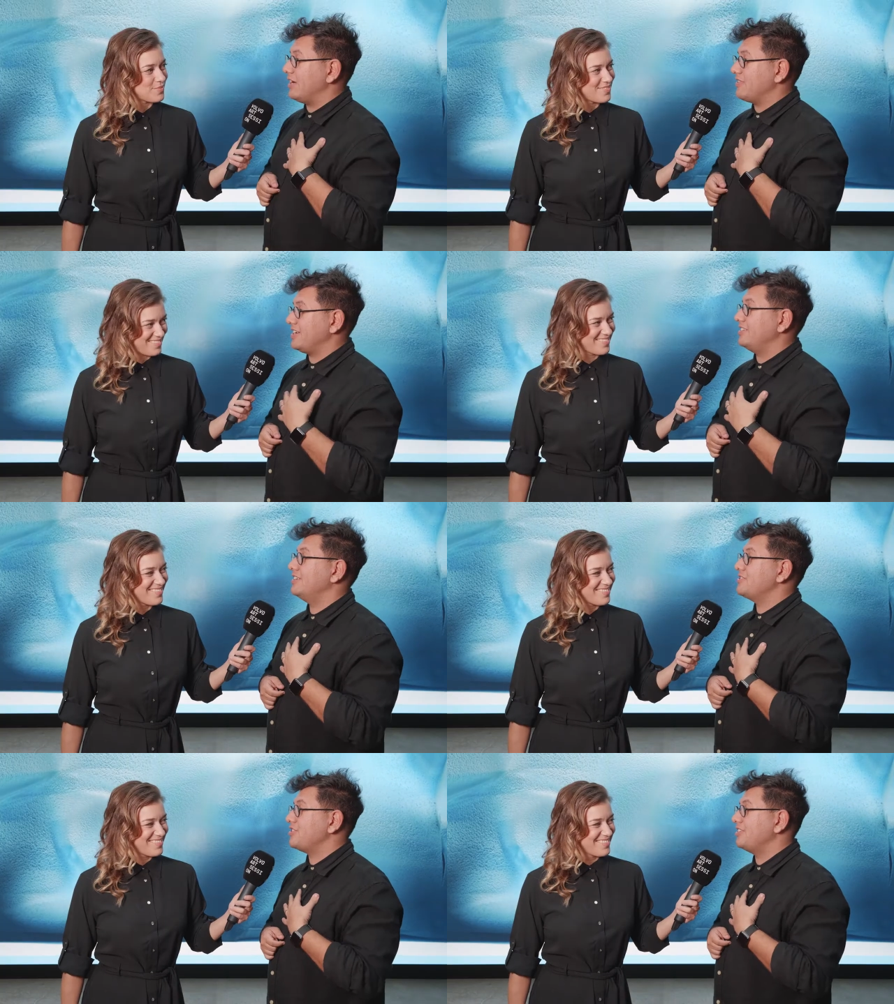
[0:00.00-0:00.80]
Speaker 1: I was eight
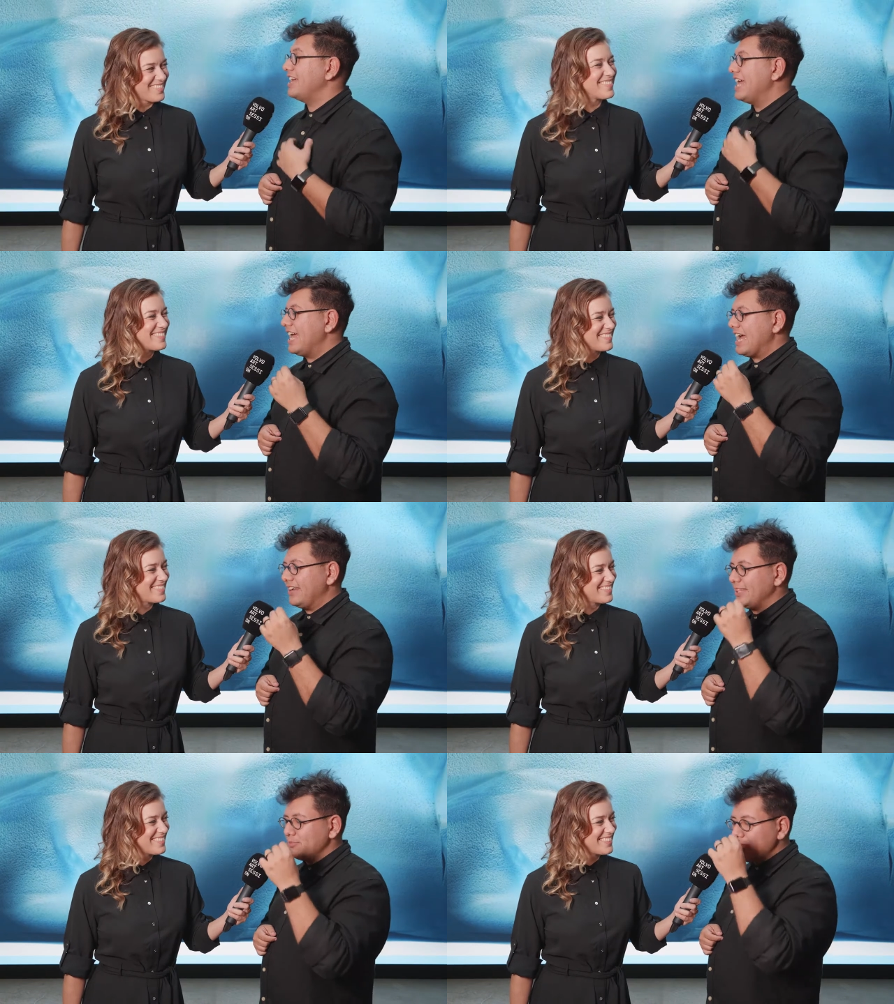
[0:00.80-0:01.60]
years old, mm-hmm.
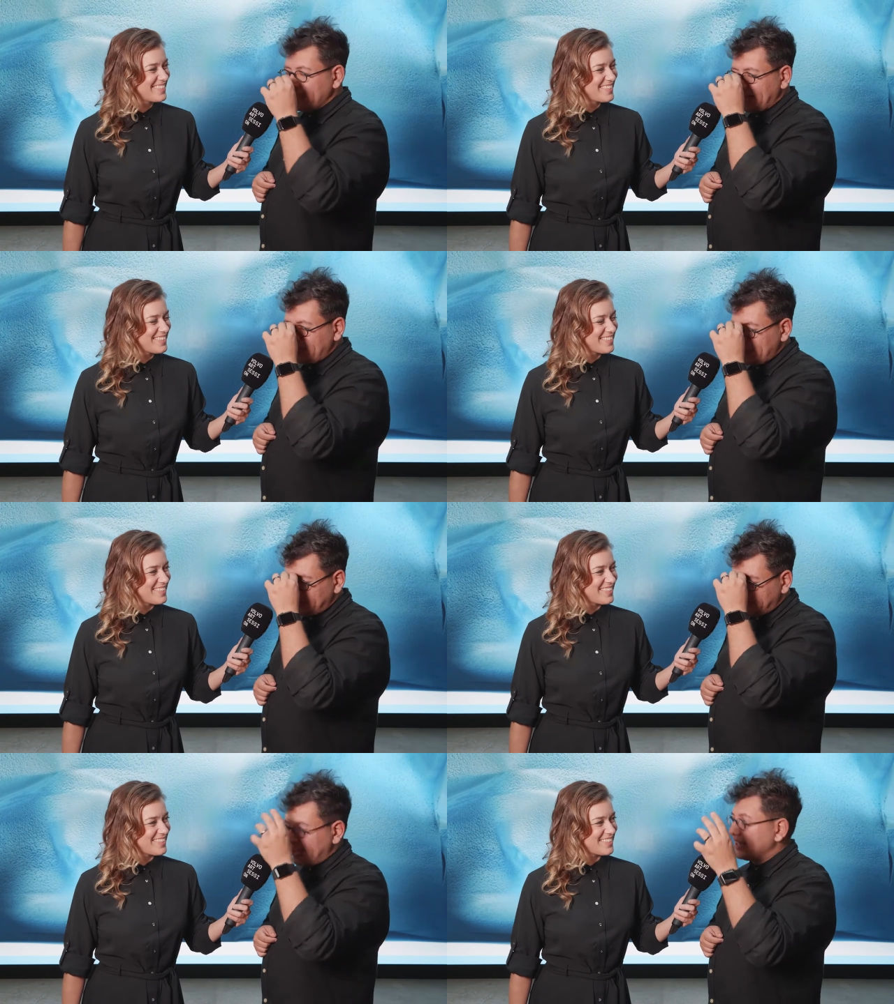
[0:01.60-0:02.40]
and that movie like
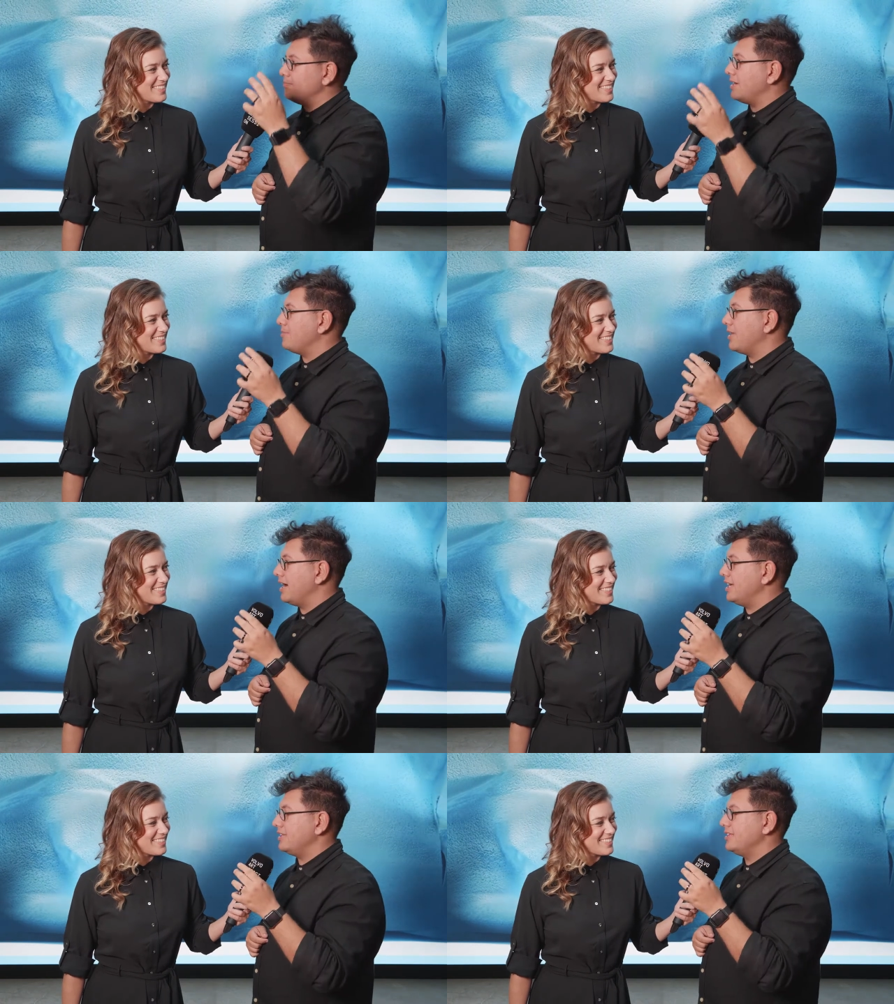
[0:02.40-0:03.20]
really struck in my
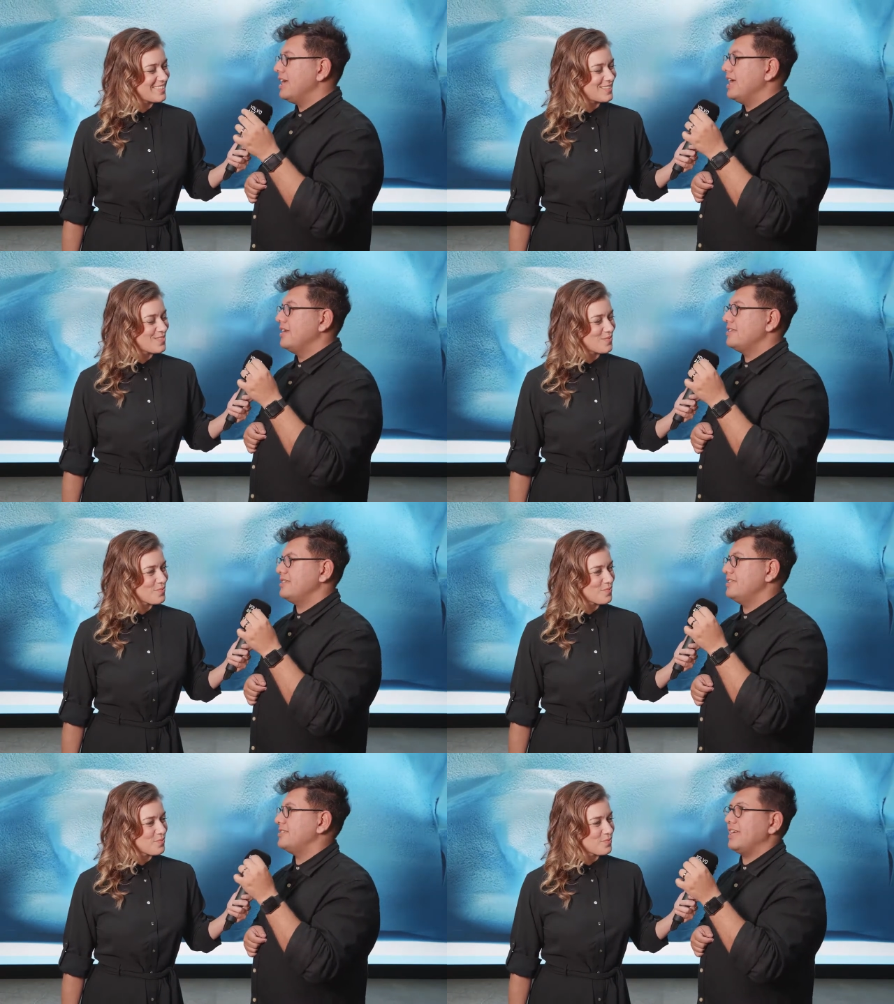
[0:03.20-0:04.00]
mind.
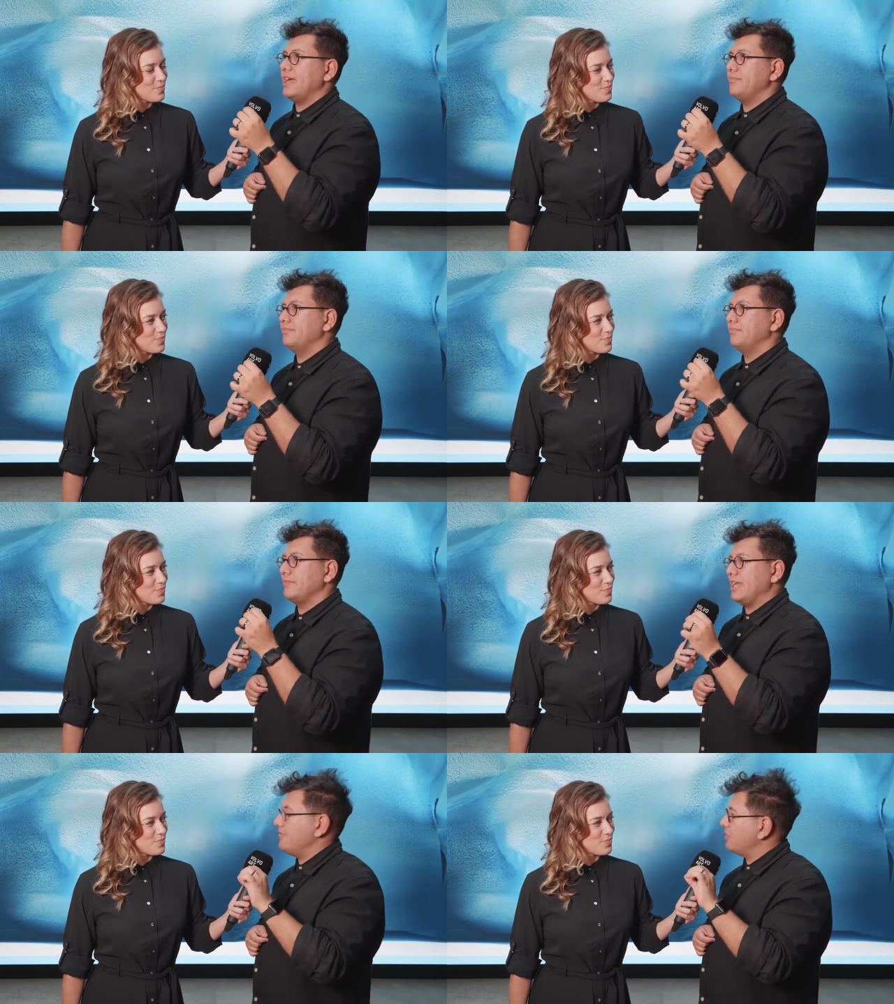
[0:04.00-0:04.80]
Since then, I'm
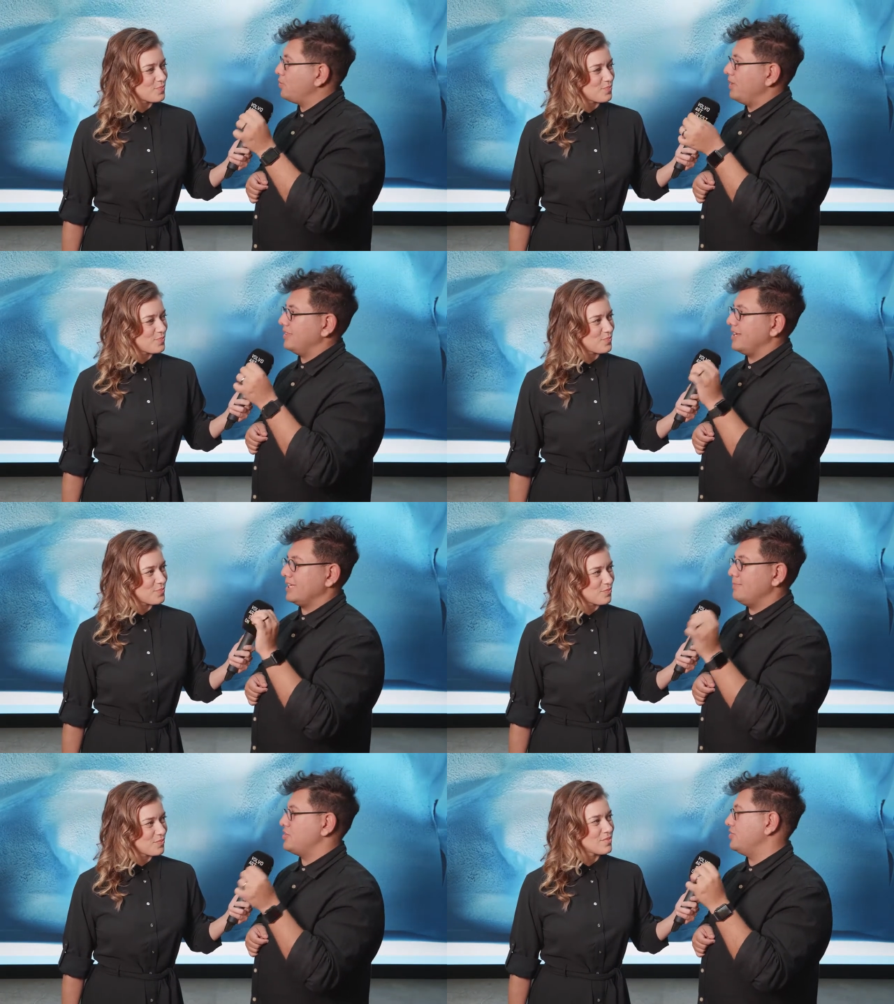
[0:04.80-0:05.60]
I never quit
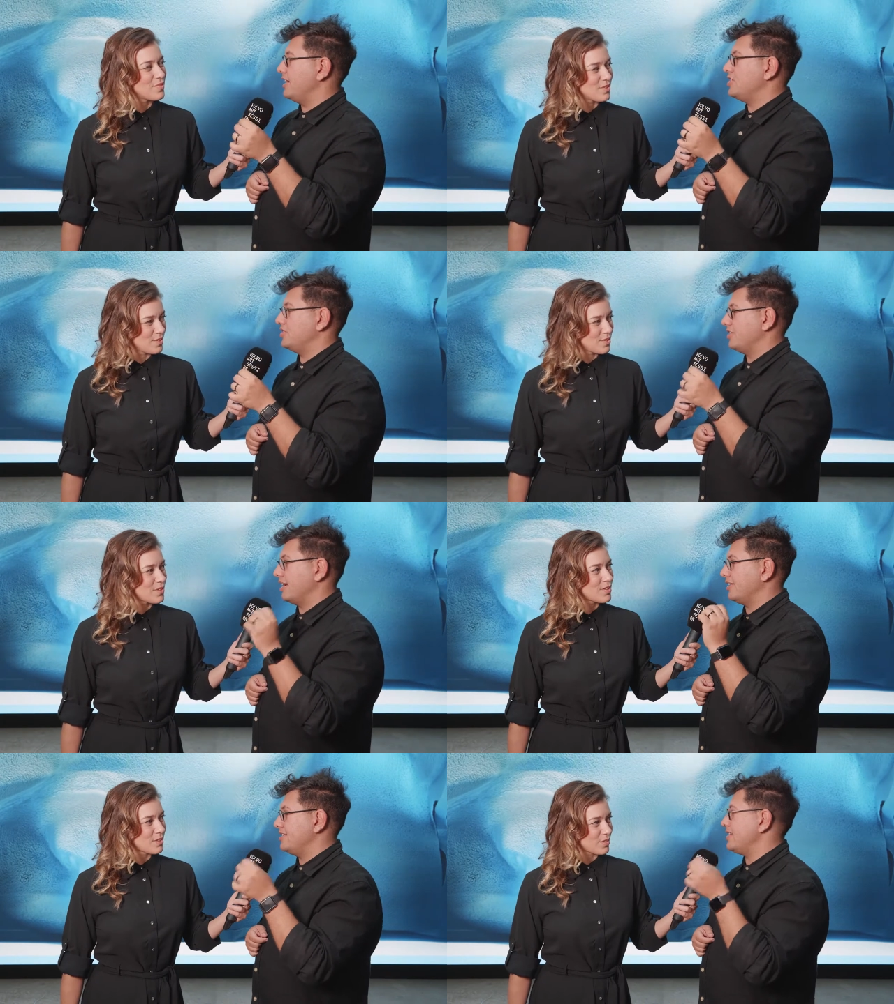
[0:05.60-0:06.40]
like imagination
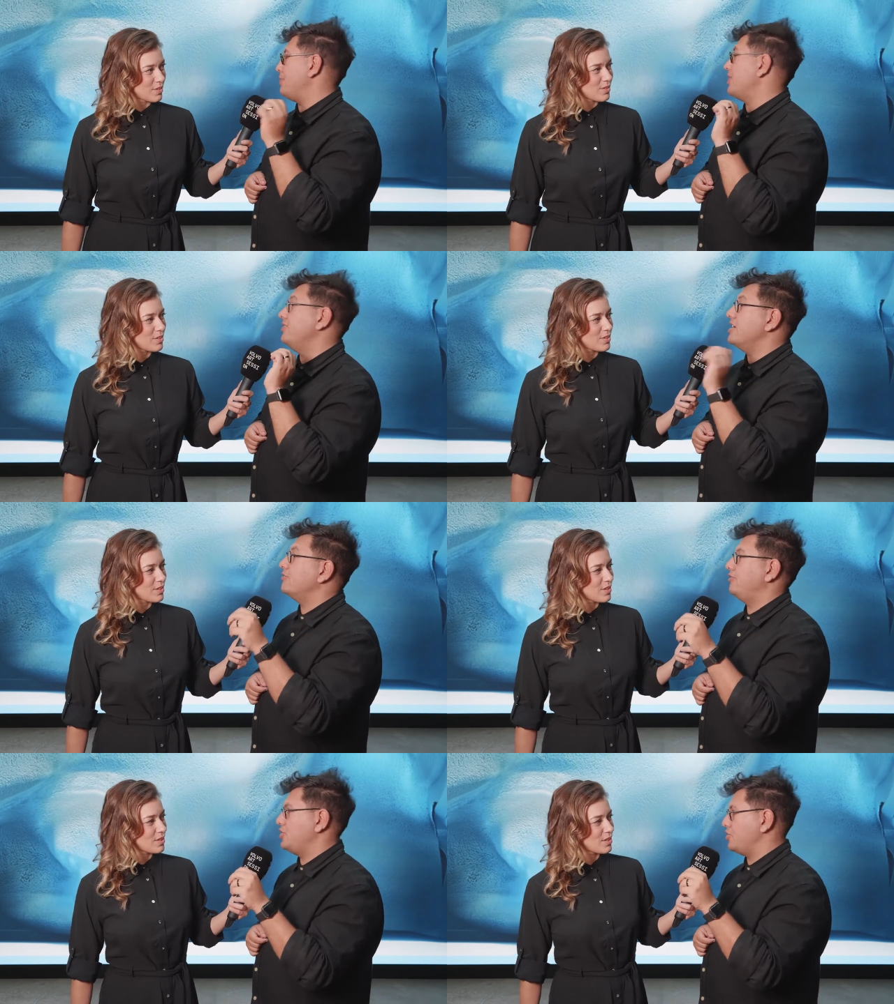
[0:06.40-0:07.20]
like this about
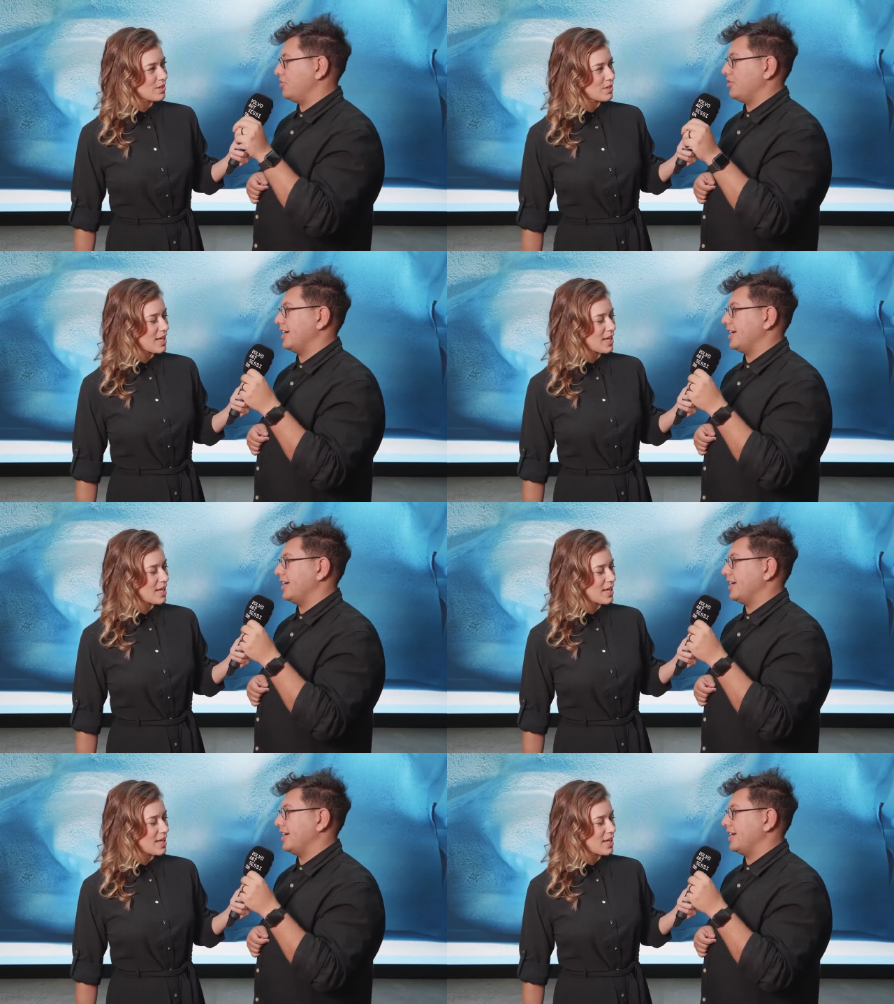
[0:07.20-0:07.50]
near future